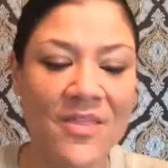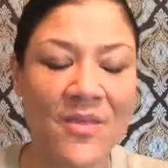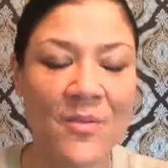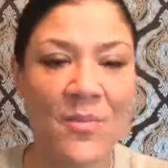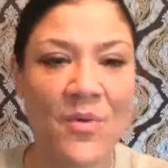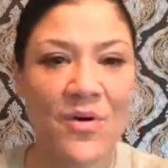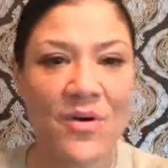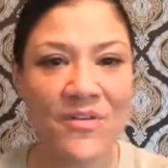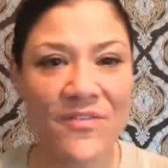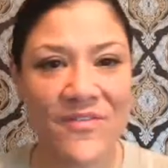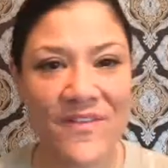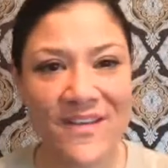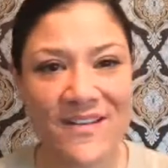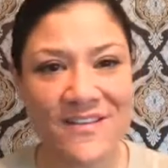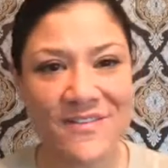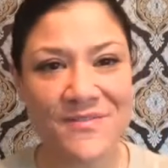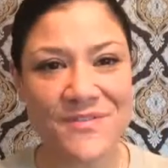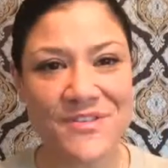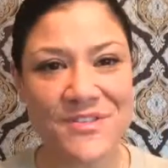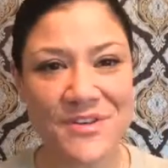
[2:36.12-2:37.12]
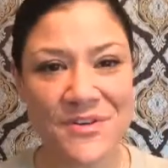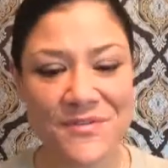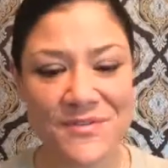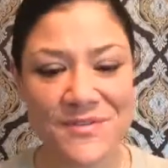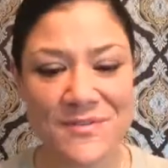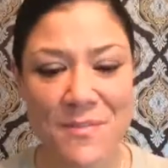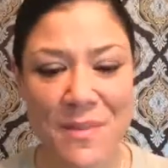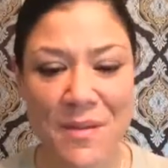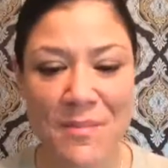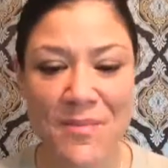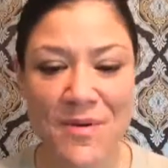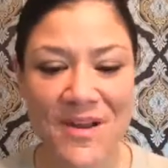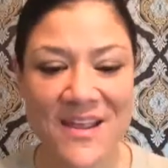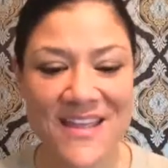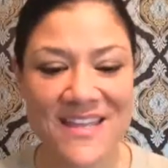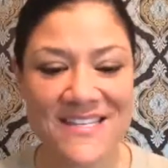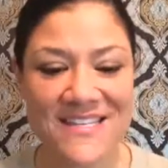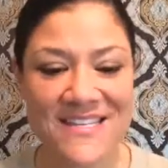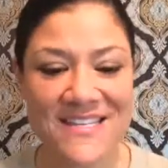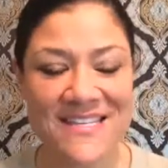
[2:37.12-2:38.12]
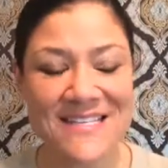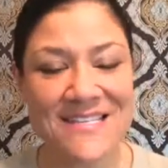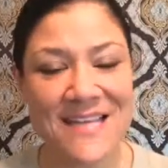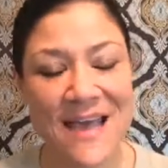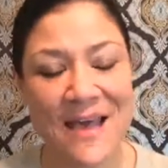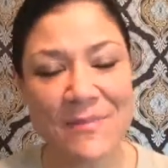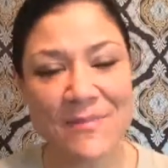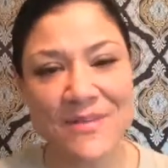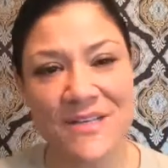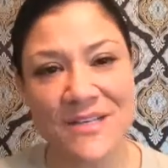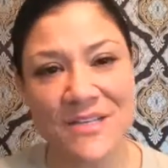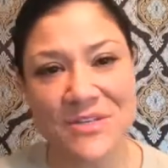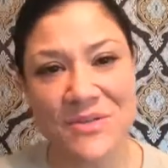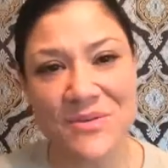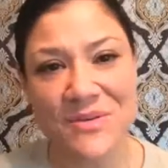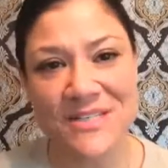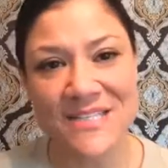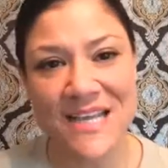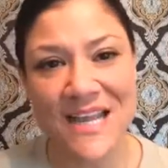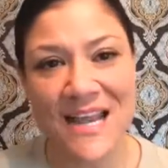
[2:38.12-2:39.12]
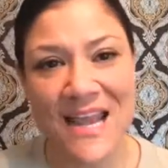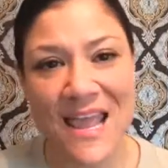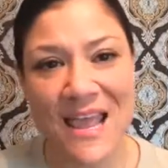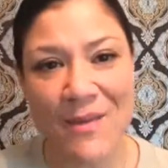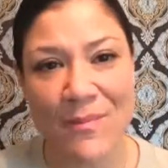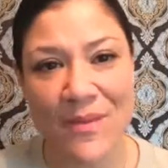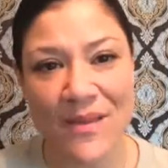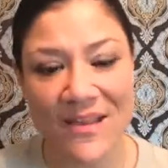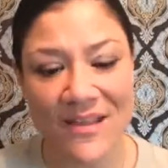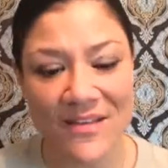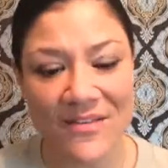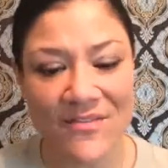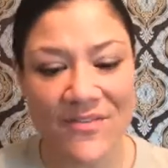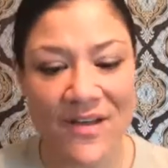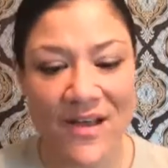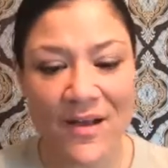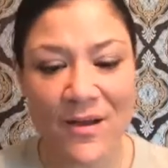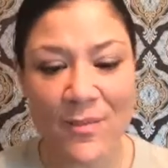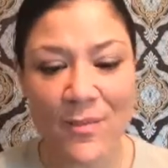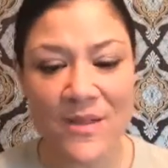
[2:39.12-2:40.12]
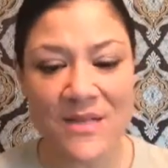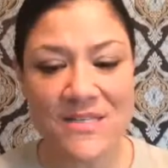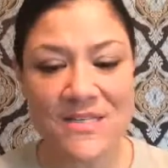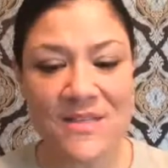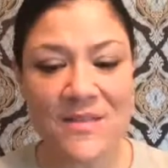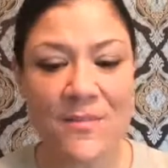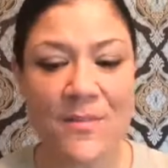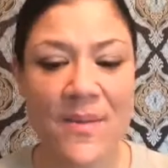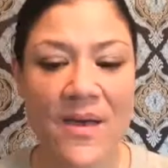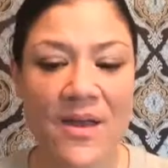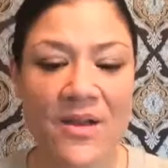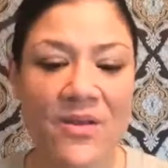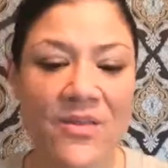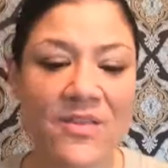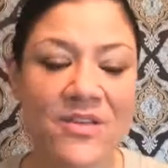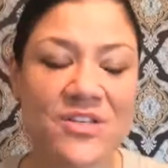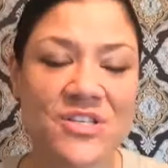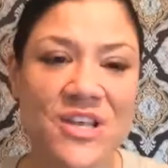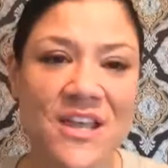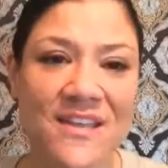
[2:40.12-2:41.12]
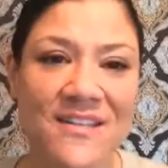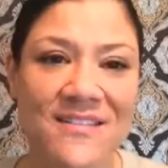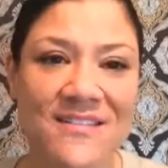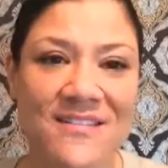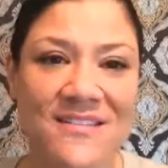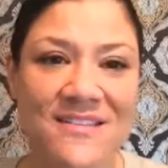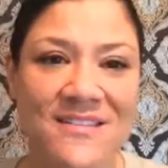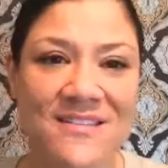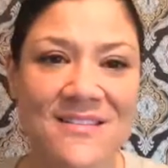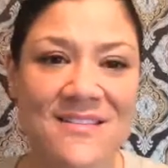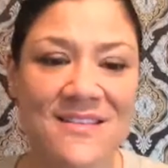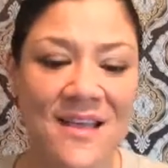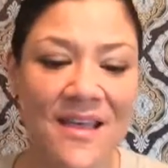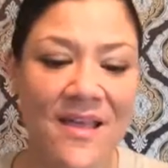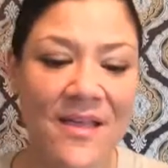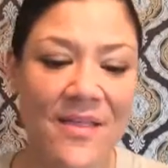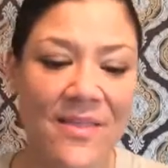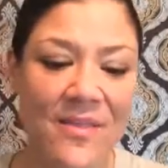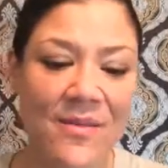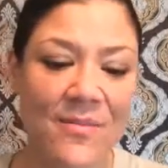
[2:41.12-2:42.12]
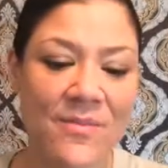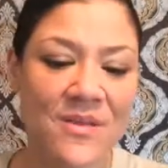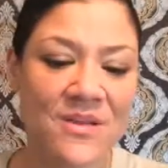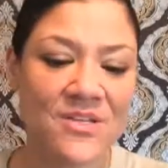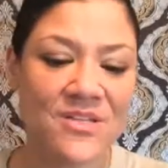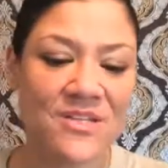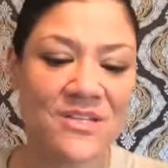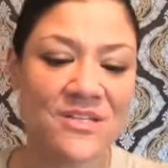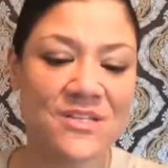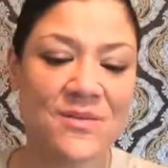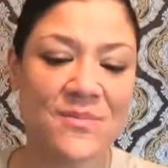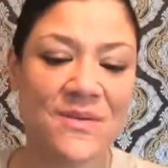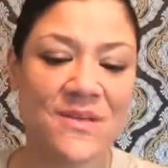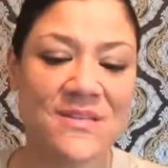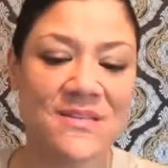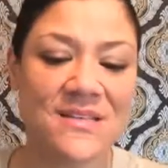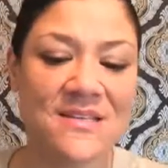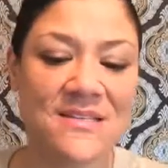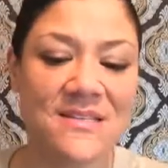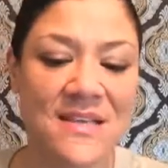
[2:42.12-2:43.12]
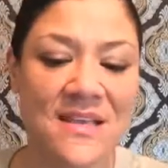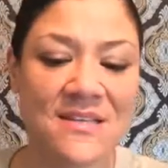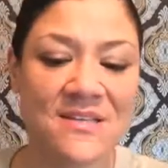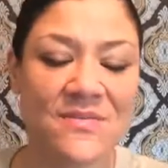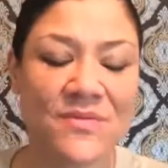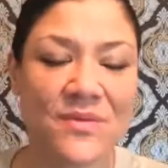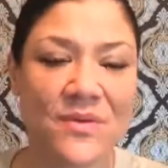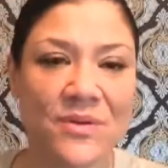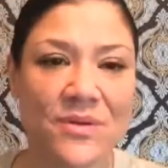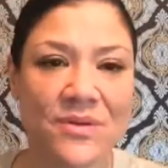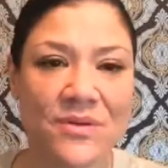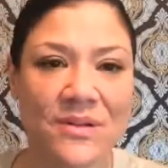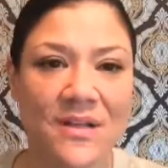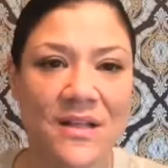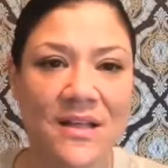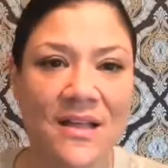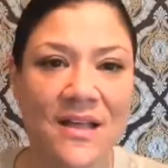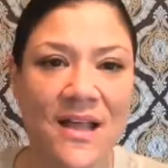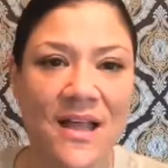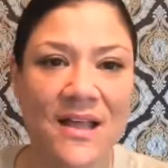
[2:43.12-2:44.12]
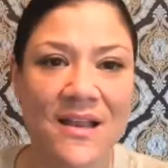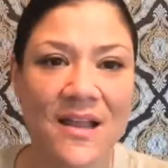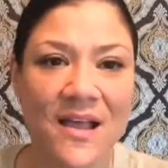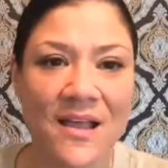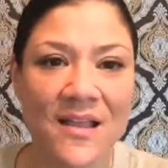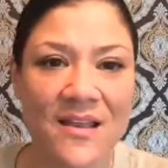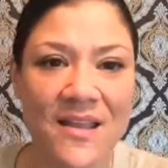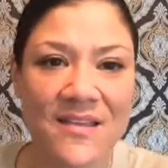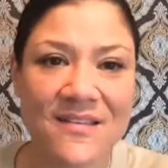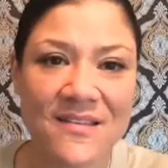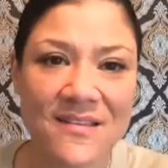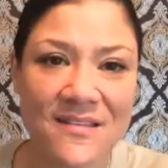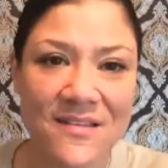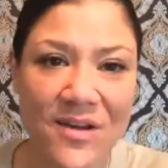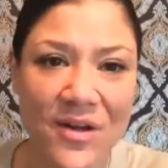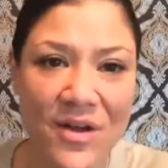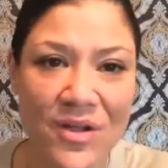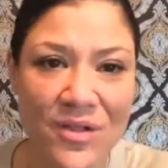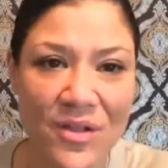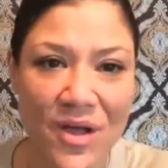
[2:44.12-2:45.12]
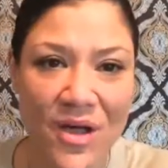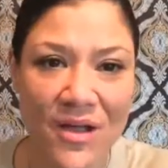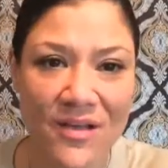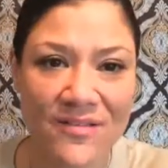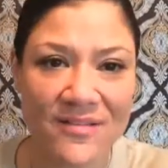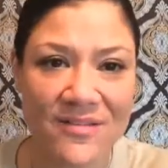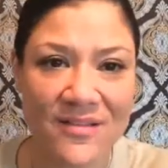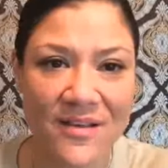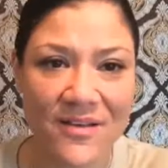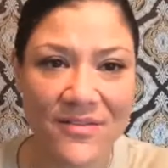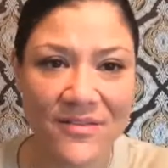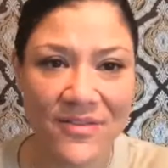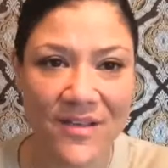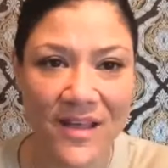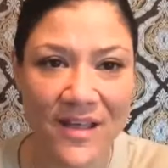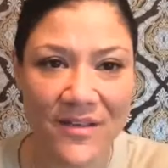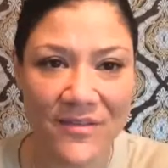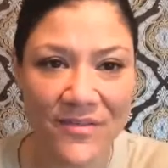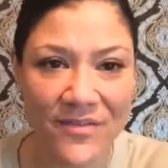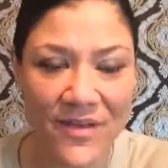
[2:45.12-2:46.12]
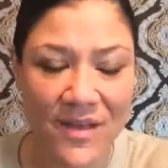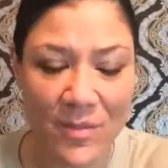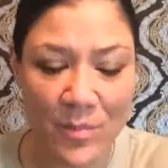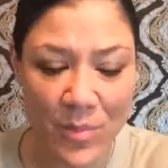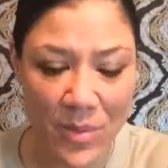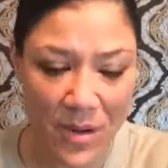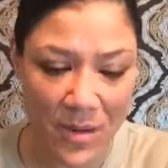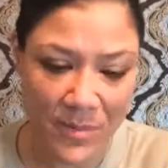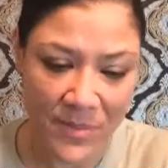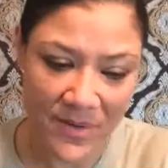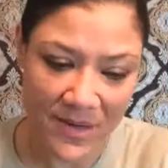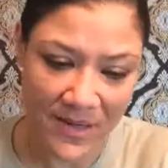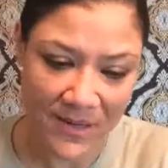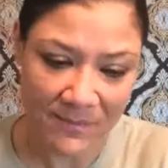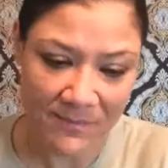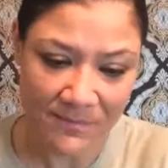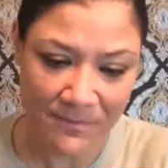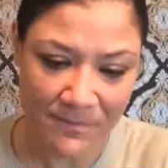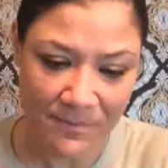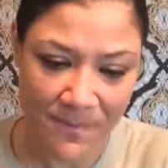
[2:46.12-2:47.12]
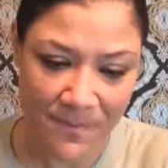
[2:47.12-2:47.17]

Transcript: The more effective a service member is at adapting to a dynamic environment, the better the chances the mission to be successful and unnecessary loss of life and property.